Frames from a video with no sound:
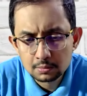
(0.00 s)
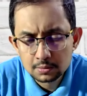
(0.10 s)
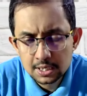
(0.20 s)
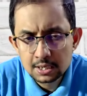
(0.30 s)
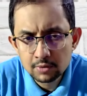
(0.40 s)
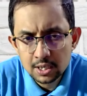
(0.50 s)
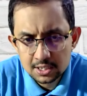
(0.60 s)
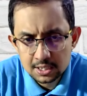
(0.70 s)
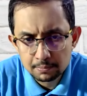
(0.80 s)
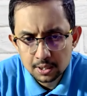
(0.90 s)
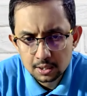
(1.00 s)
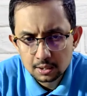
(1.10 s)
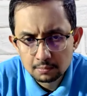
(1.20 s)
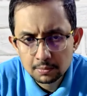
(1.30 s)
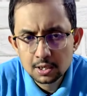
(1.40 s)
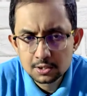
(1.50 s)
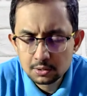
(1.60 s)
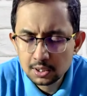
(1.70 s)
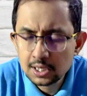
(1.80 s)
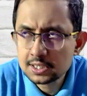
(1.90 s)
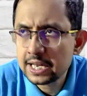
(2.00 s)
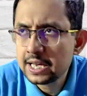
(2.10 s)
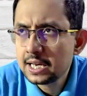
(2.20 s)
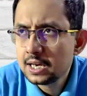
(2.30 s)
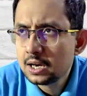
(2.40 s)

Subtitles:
send a WhatsApp because let's say